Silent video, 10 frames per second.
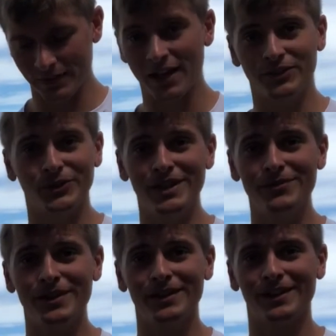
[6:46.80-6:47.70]
So
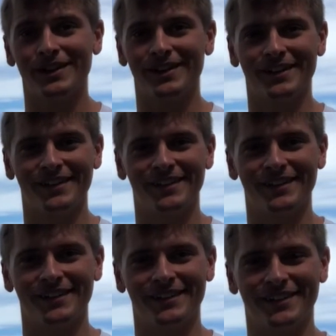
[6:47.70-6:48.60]
even,
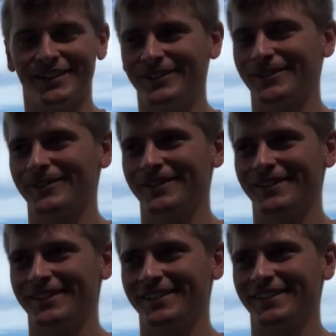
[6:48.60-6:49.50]
you know,
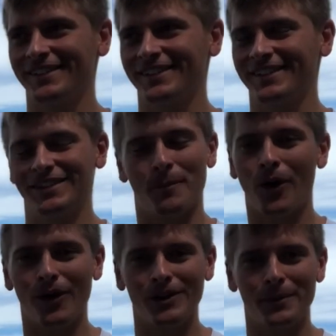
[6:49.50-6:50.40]

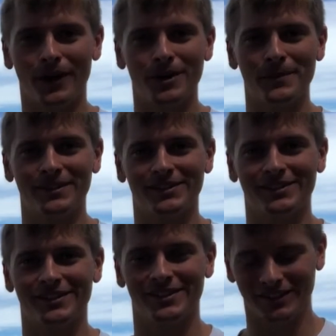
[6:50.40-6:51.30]
Paul and Barnabas,
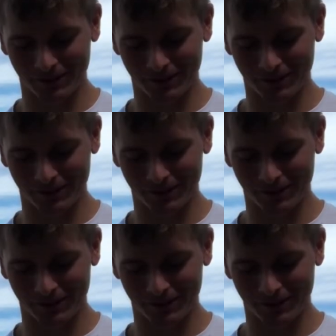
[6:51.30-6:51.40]
these